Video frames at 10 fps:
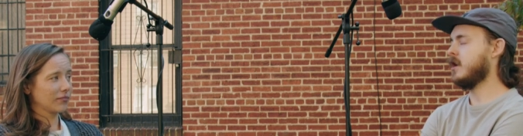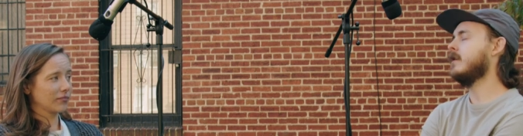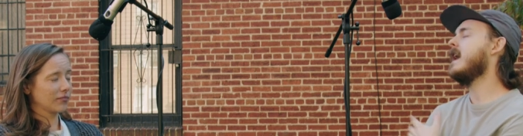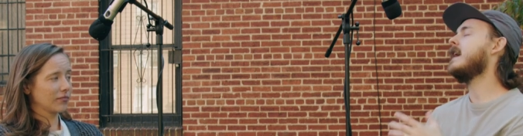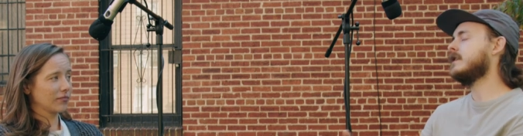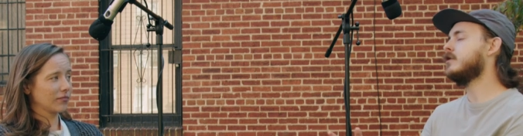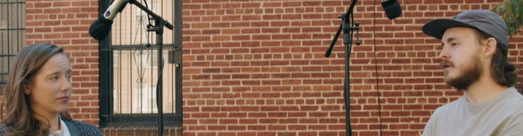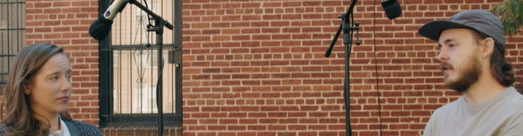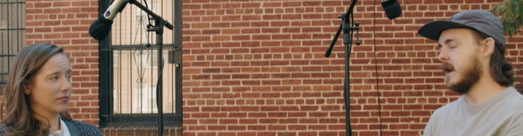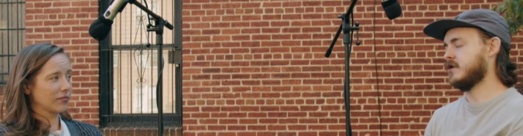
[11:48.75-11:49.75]
Speaker 1: You know, not little
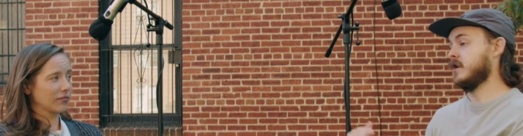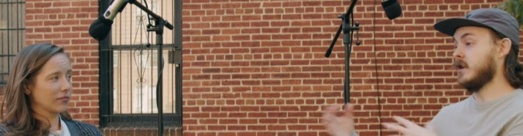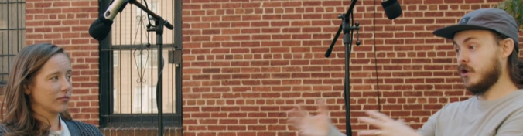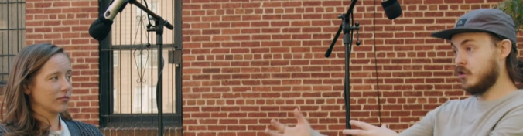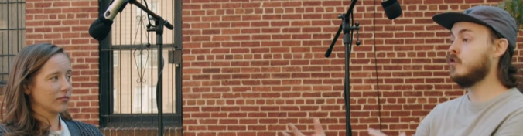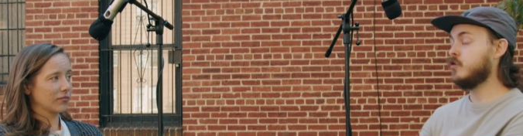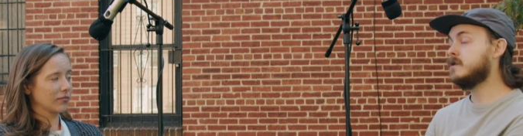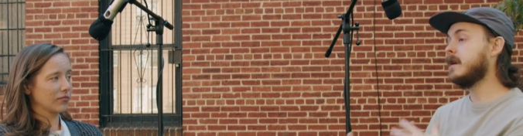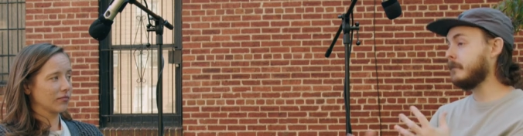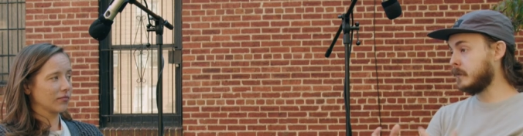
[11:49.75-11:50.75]
direction. You you
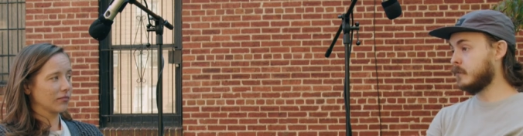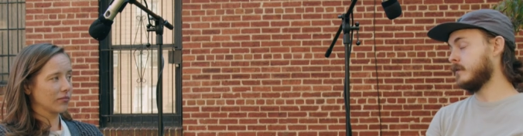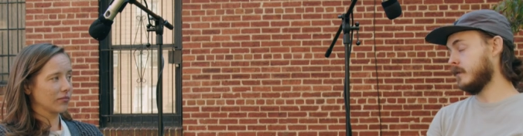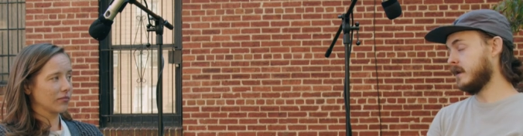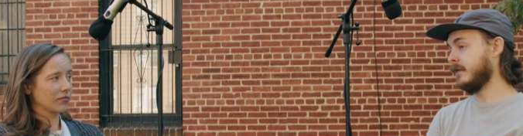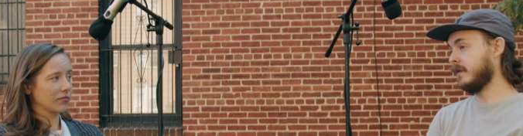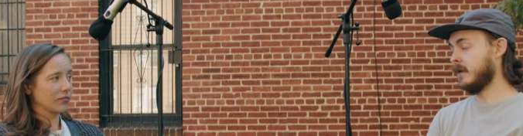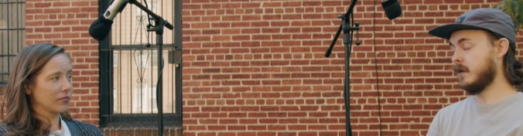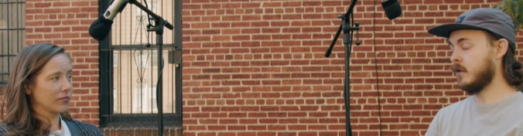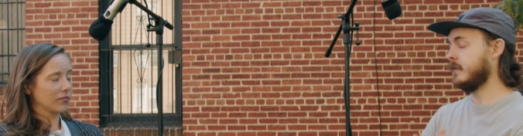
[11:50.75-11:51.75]
definitely were giving.
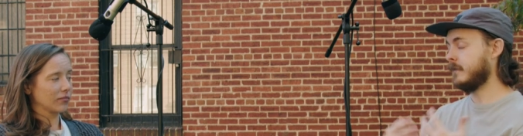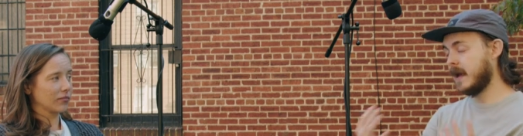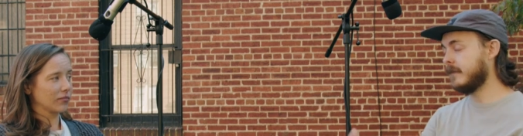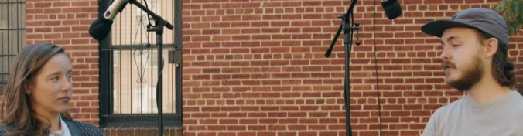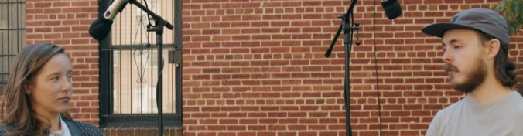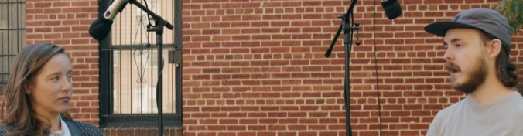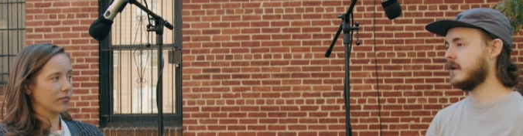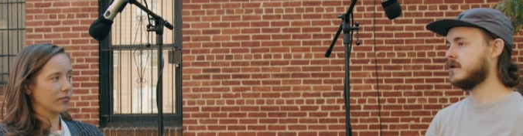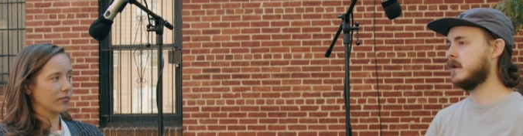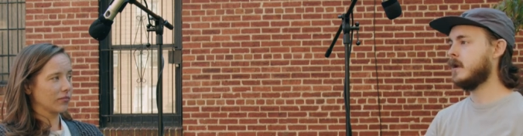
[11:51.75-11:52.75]
You know, you gave
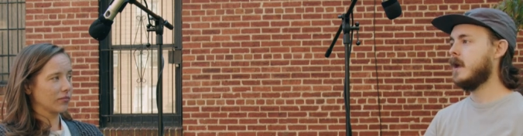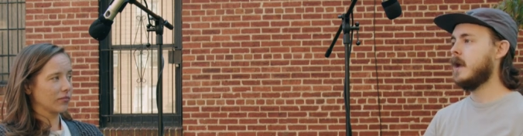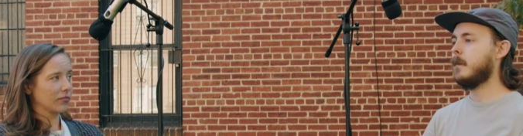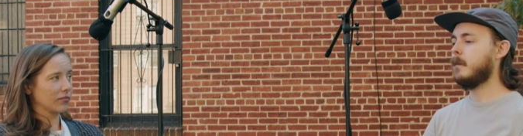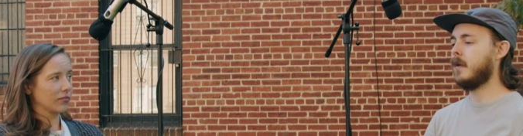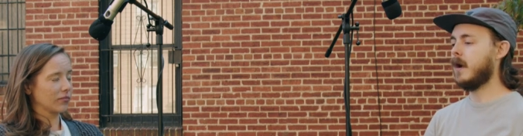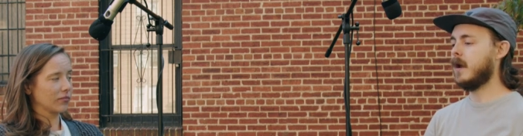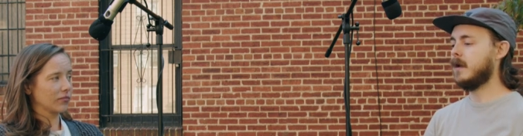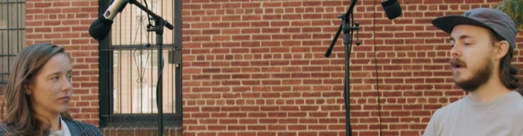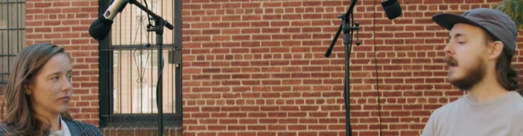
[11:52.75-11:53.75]
direction,
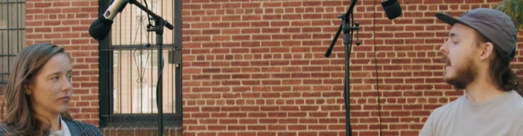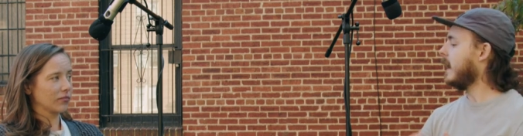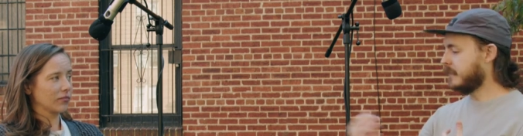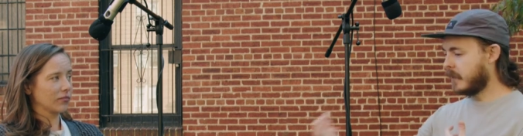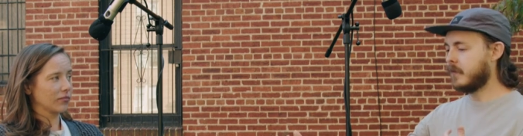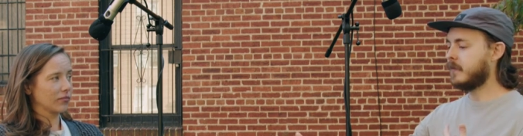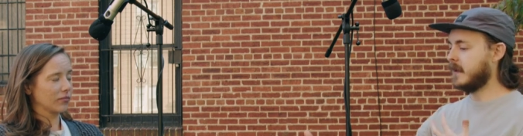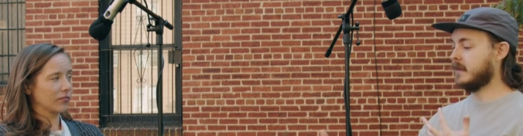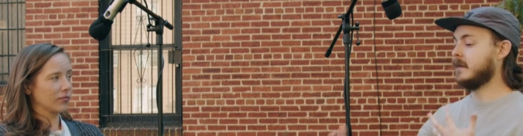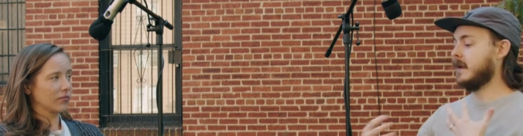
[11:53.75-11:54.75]
but another
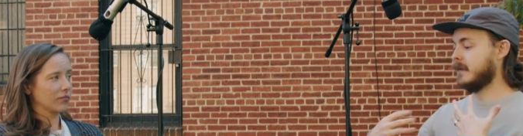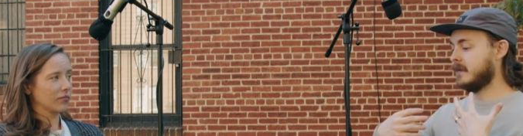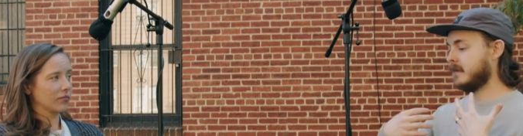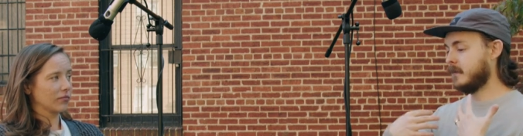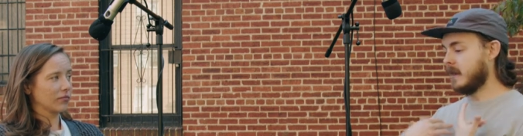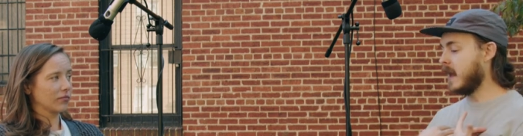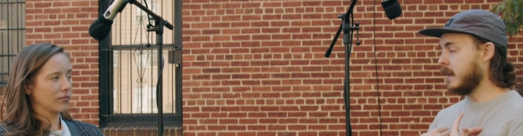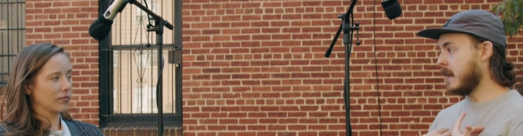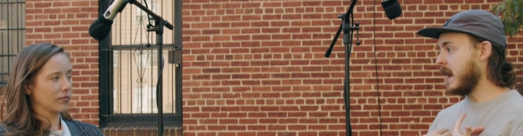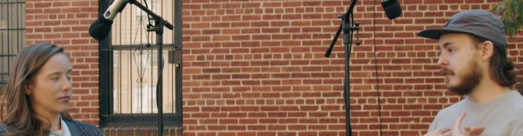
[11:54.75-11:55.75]
thing that a lot of
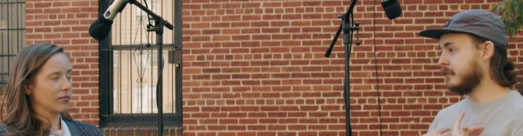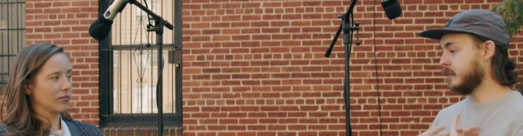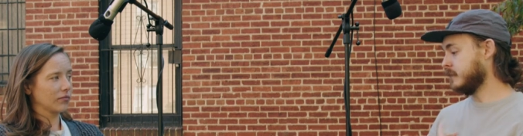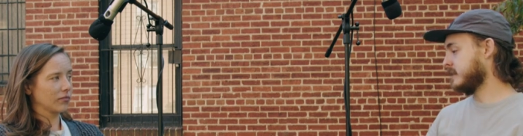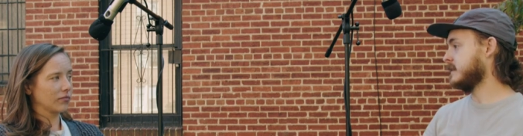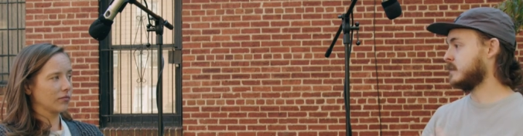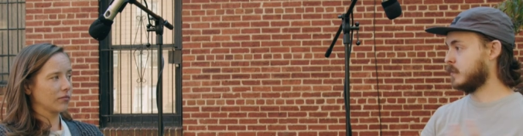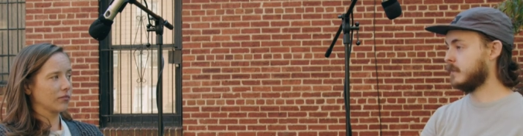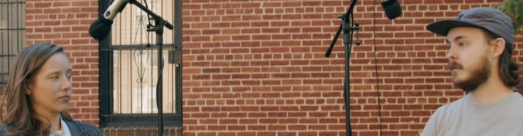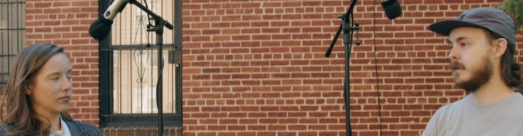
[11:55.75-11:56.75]
my influences
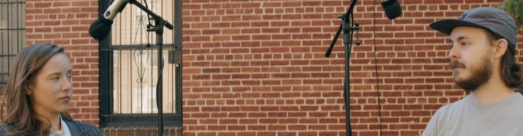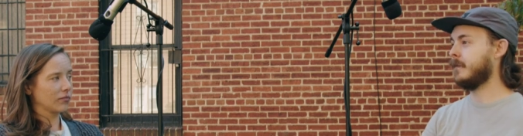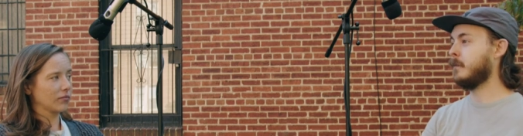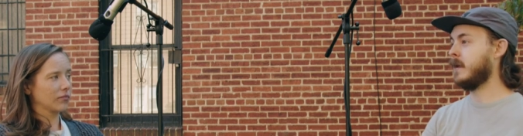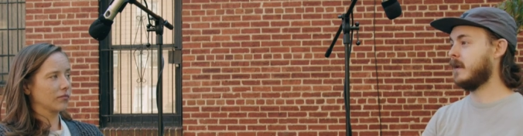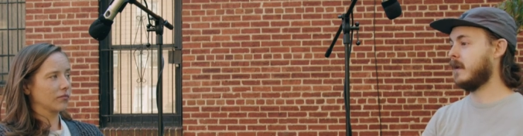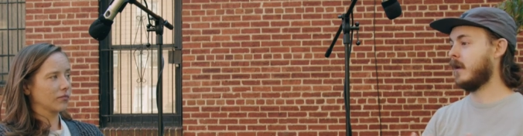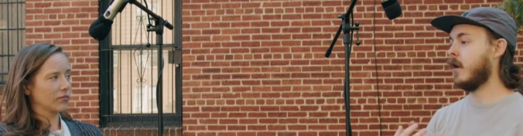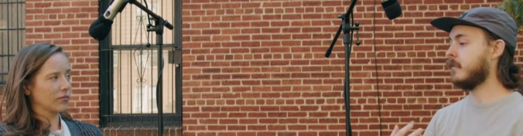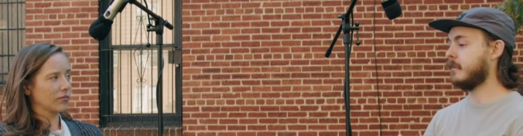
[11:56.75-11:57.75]
with with
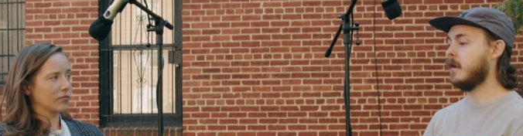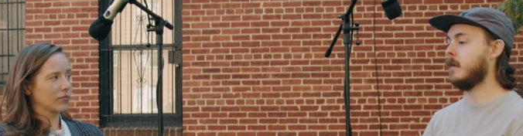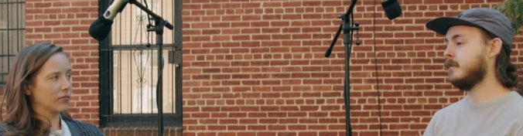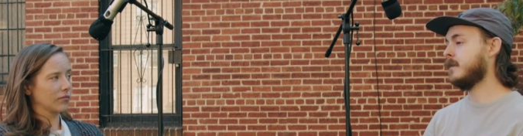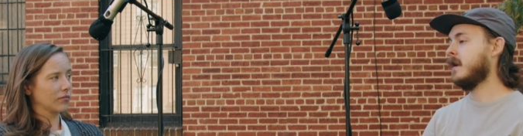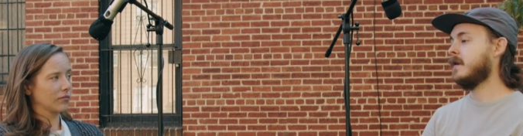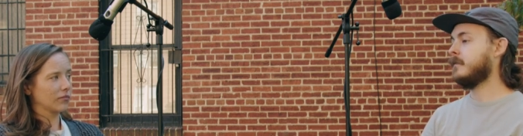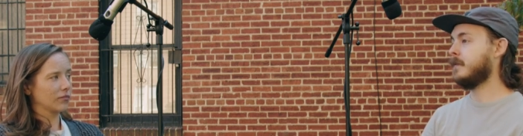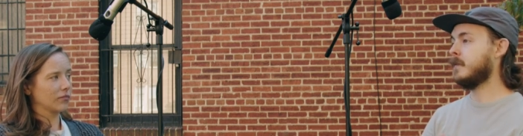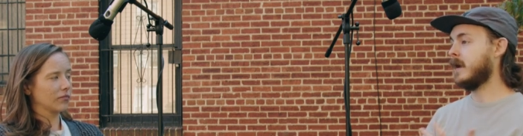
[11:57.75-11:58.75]
filmmaking are from
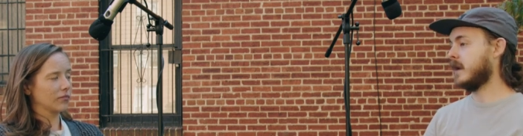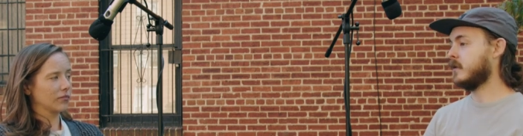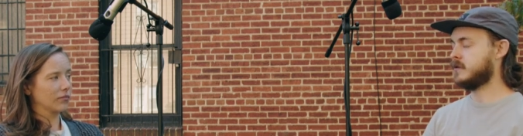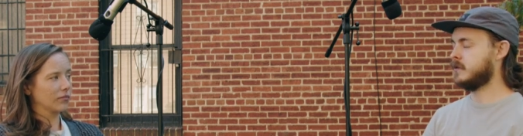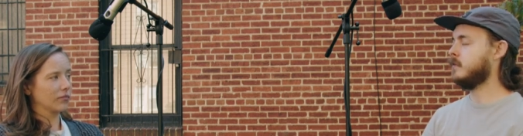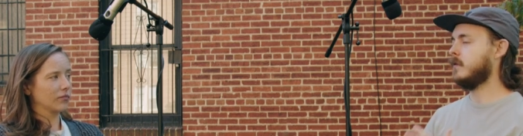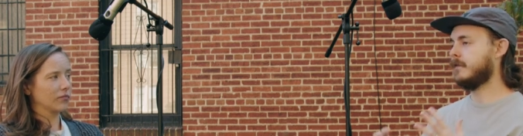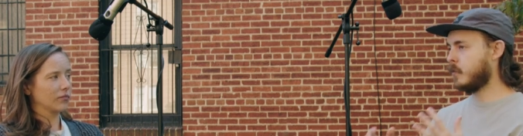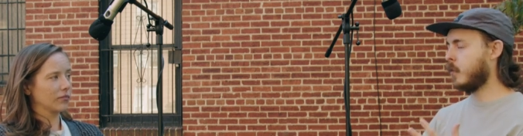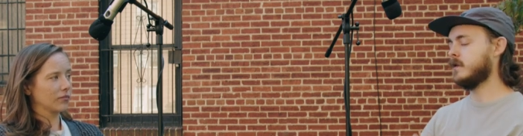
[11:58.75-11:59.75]
filmmakers who, of
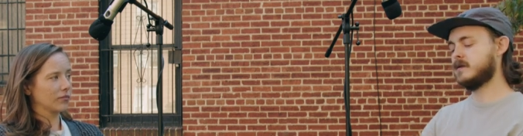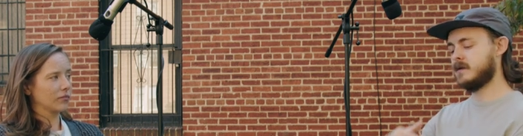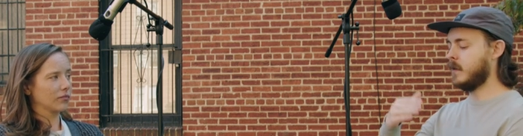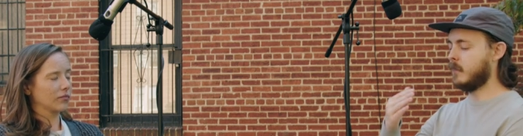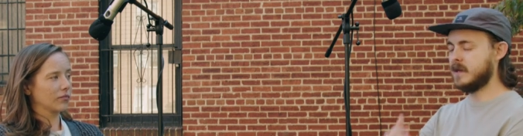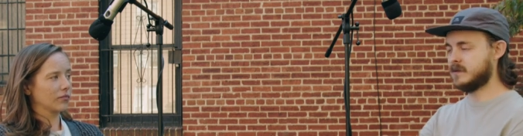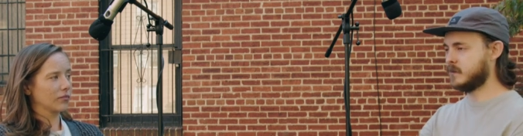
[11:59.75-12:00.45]
course, you know, write